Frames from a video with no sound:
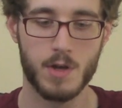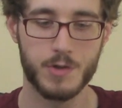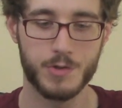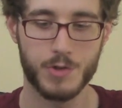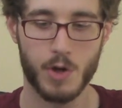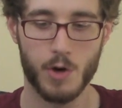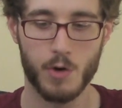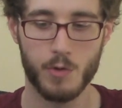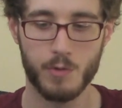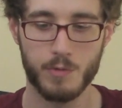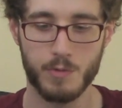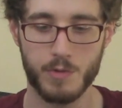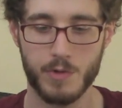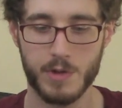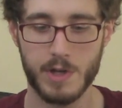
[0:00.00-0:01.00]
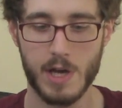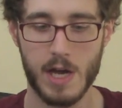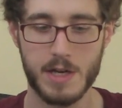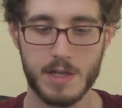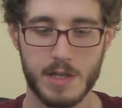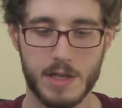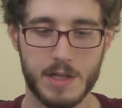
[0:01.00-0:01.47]
So the
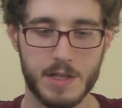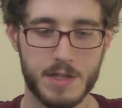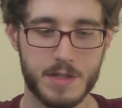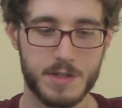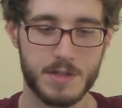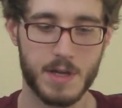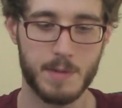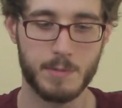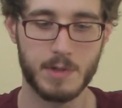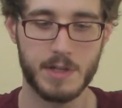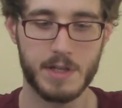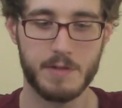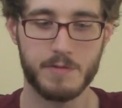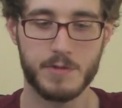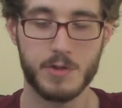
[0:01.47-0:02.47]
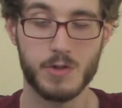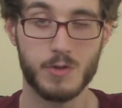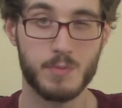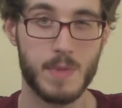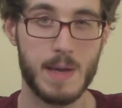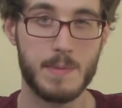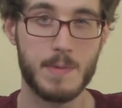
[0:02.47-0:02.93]
idea is, I believe,
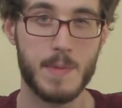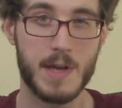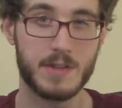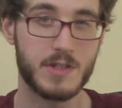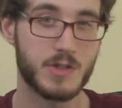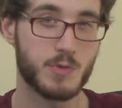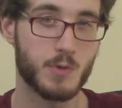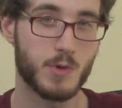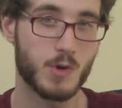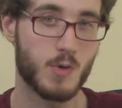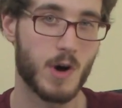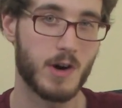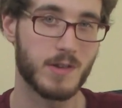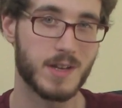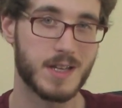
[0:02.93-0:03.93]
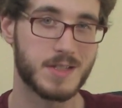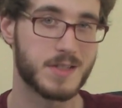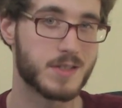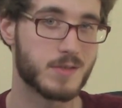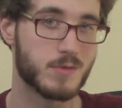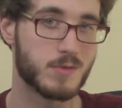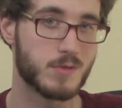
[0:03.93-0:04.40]
to maybe make this one require
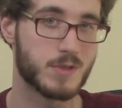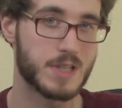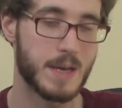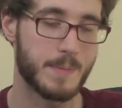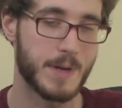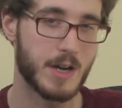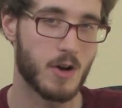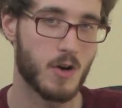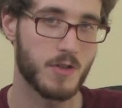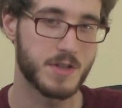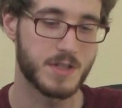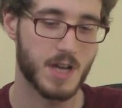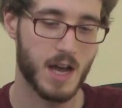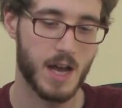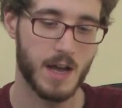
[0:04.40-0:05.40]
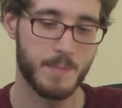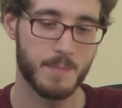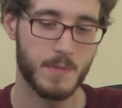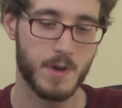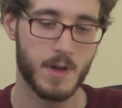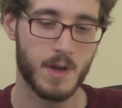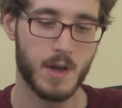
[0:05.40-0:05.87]
less tipping all the time,